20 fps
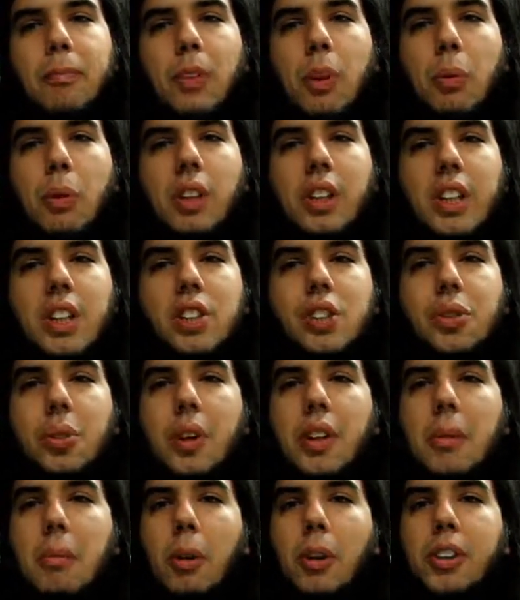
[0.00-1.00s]
Really
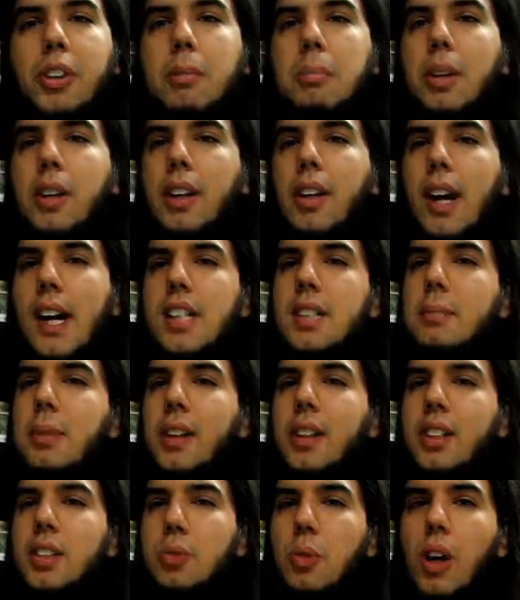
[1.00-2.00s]
enjoy the multiplayer
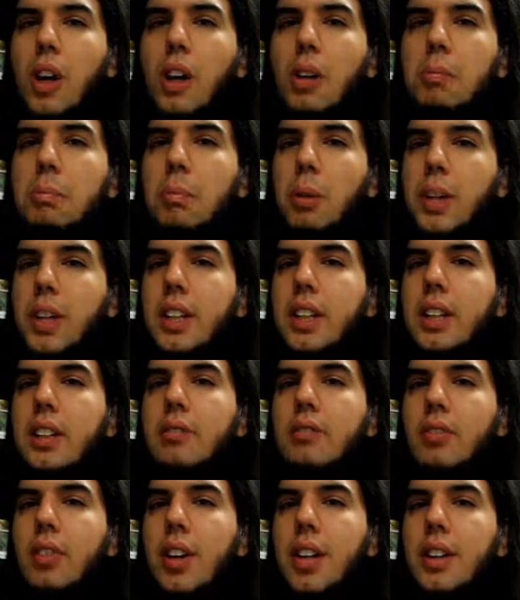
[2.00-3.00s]
aspect as well, bringing
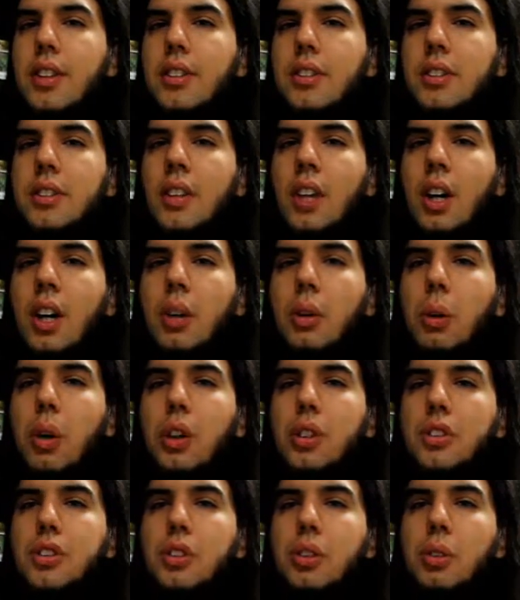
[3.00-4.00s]
in friends who
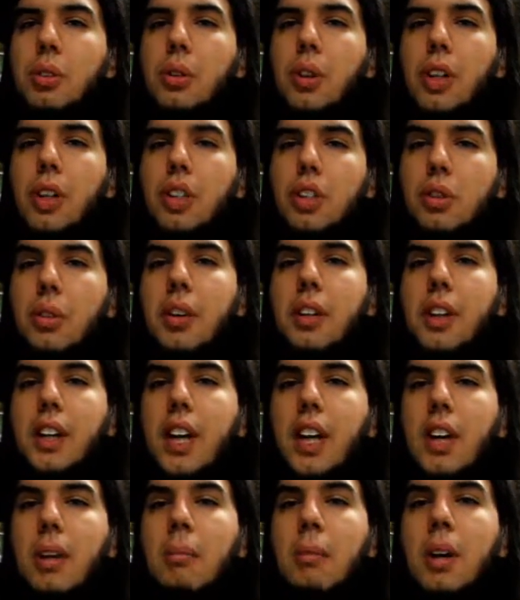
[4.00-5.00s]
also enjoy the
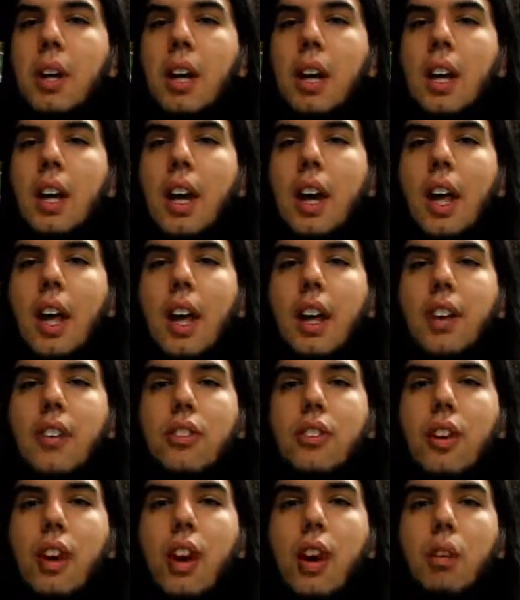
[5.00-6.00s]
game.
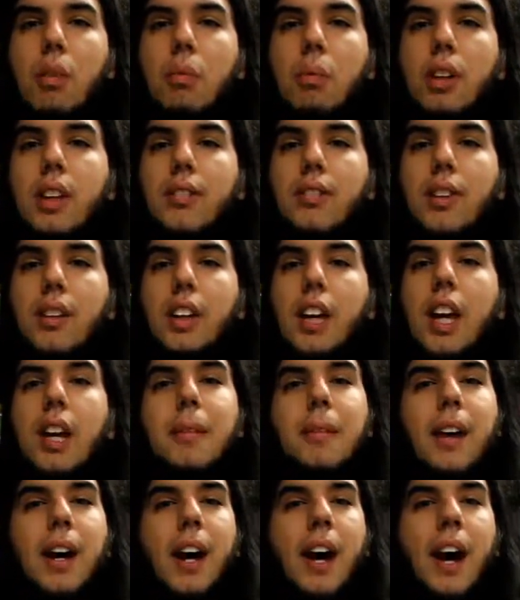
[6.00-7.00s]
It's a really fun
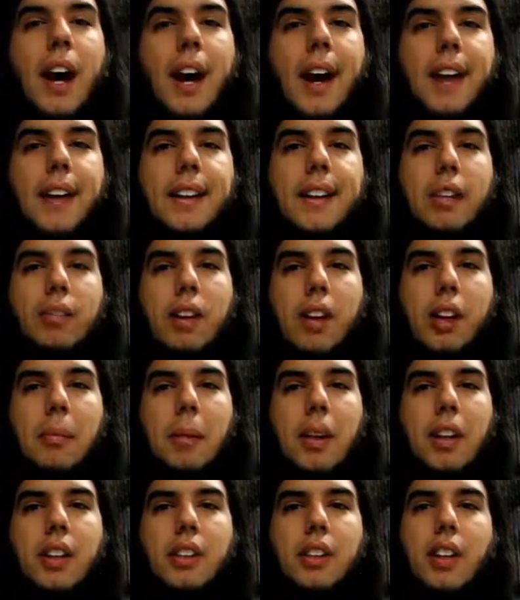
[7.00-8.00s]
game and I highly
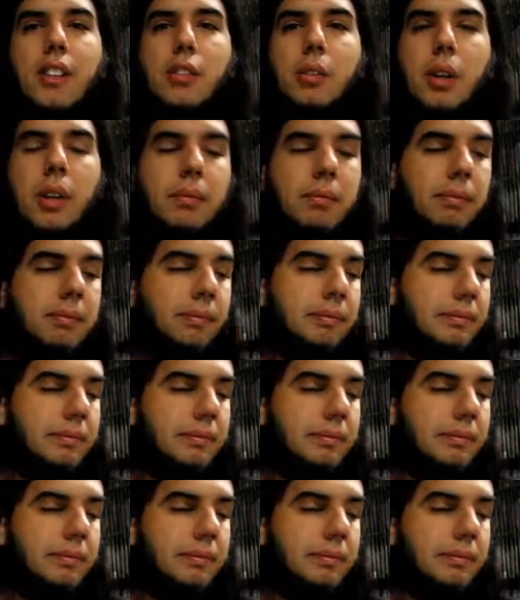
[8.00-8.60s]
recommend it to everyone.